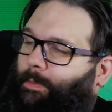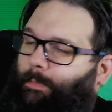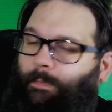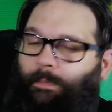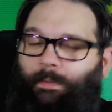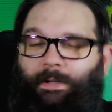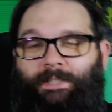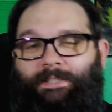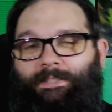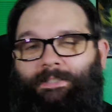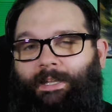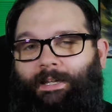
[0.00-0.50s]
I'm a
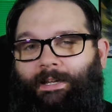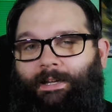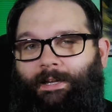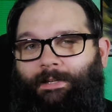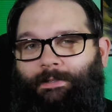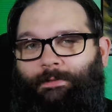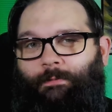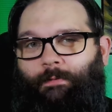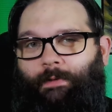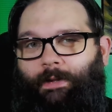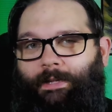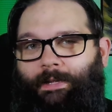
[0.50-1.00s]
big Snake
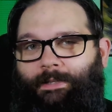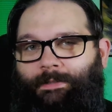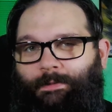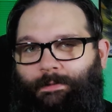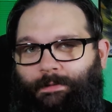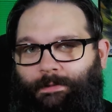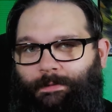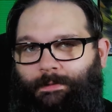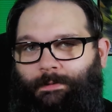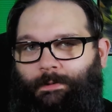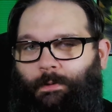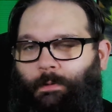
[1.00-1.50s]
Eyes fan,
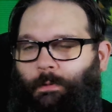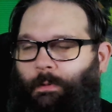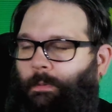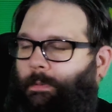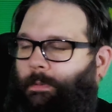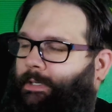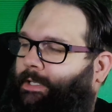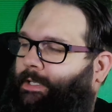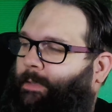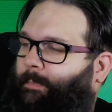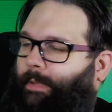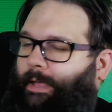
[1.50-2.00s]
so this is a cool
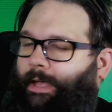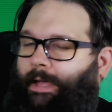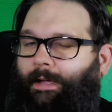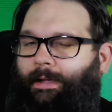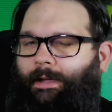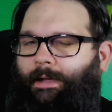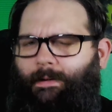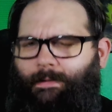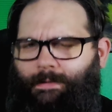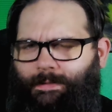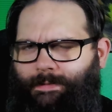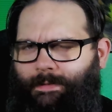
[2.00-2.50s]
one to get
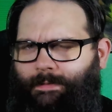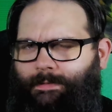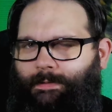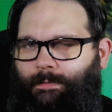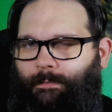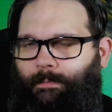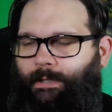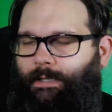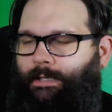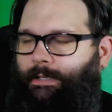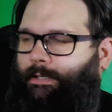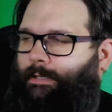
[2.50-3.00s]
back. I also
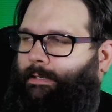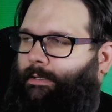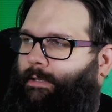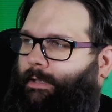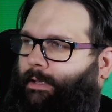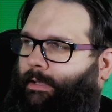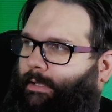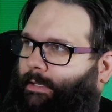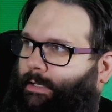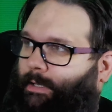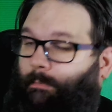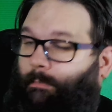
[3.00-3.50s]
submitted
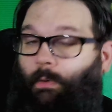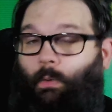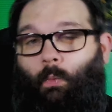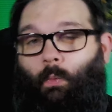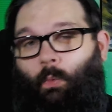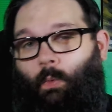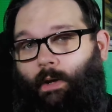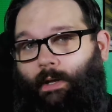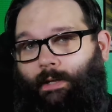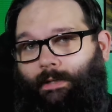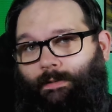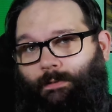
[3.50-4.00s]
uh, number
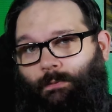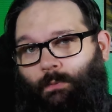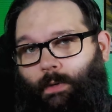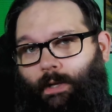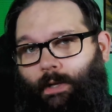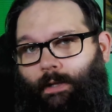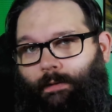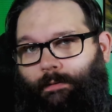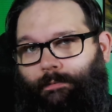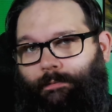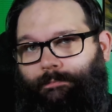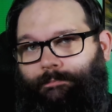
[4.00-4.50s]
one as
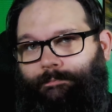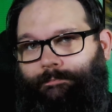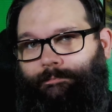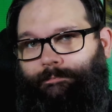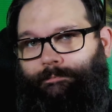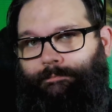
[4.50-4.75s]
well.